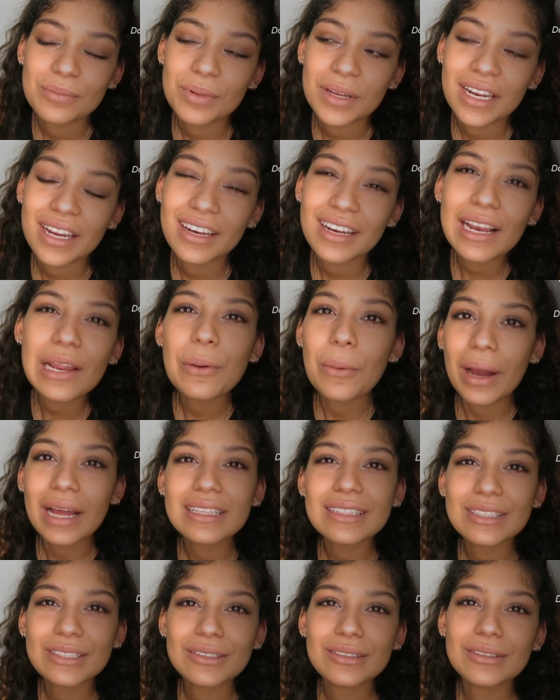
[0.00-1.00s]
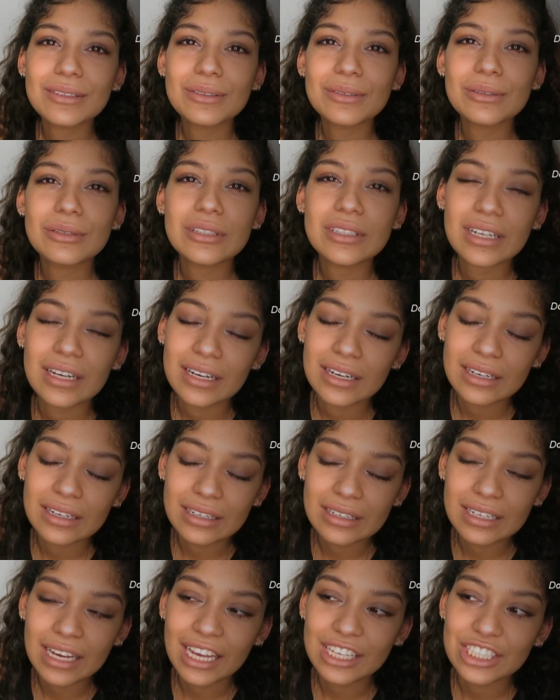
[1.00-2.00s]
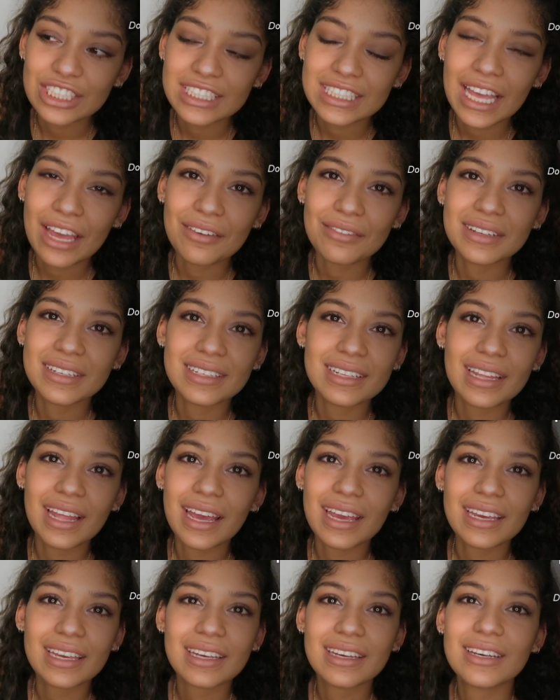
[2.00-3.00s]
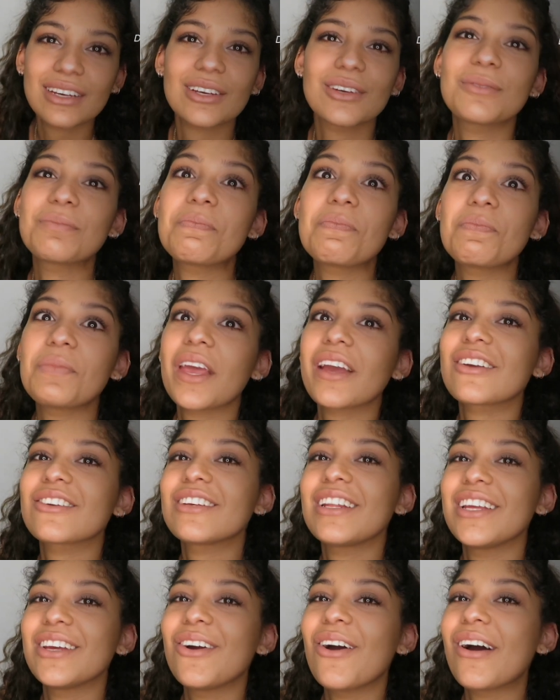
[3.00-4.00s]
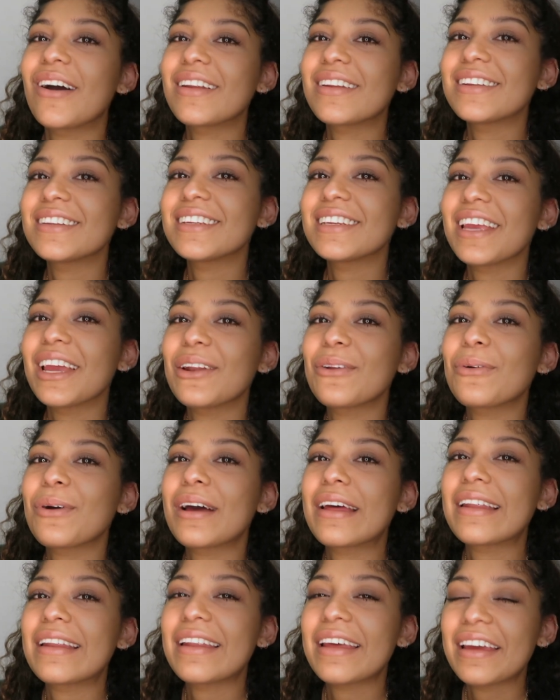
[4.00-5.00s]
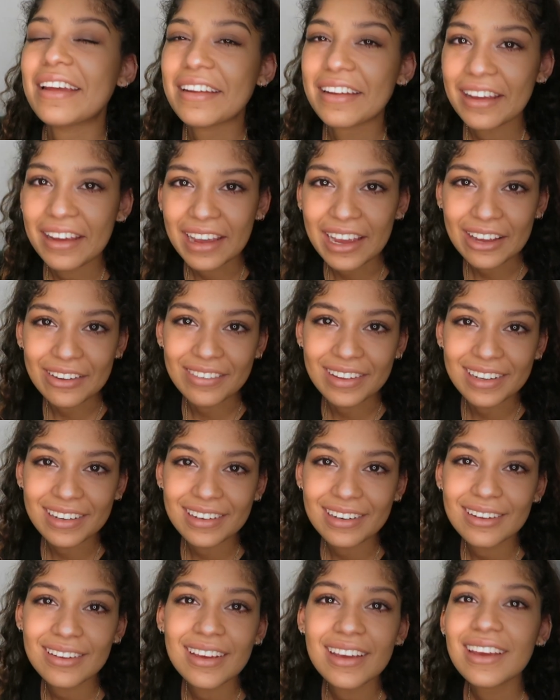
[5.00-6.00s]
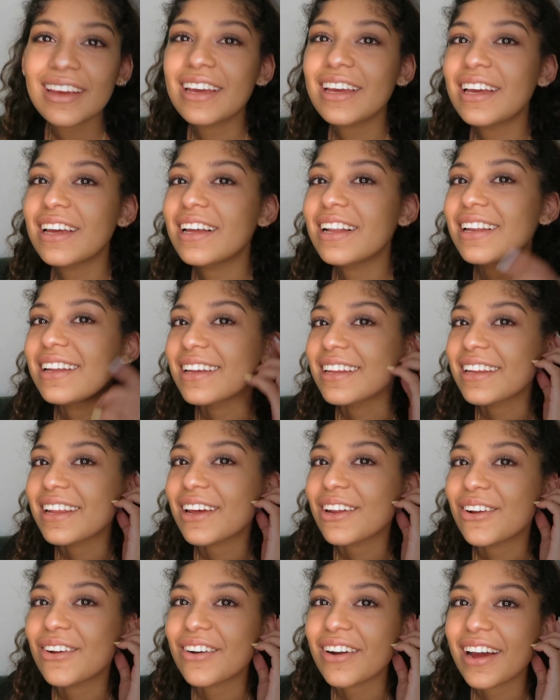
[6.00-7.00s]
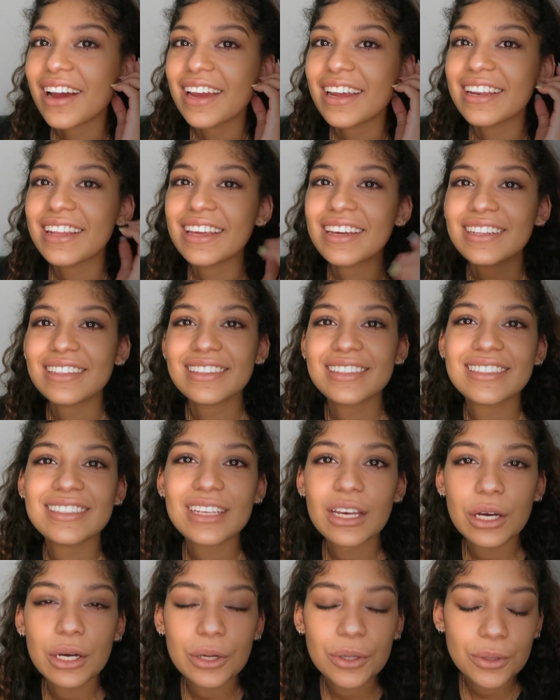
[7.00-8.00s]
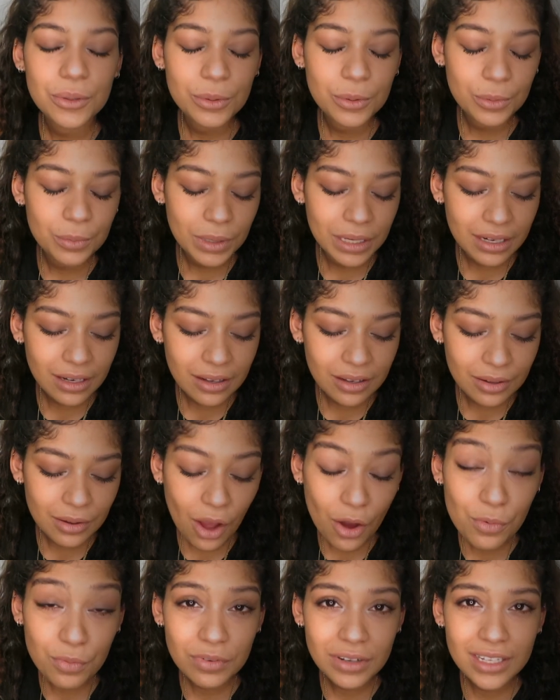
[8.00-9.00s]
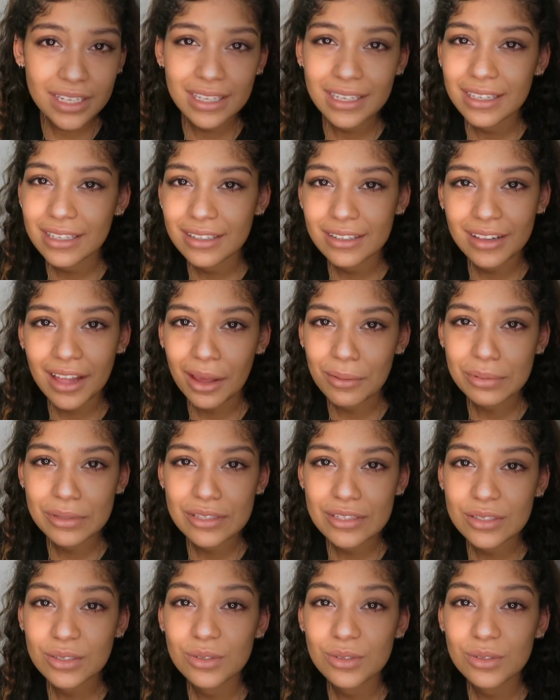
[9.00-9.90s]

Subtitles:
But I really want to, I just haven't like actually gone to get one, and I haven't learned how to ride yet. So, but hopefully it'll happen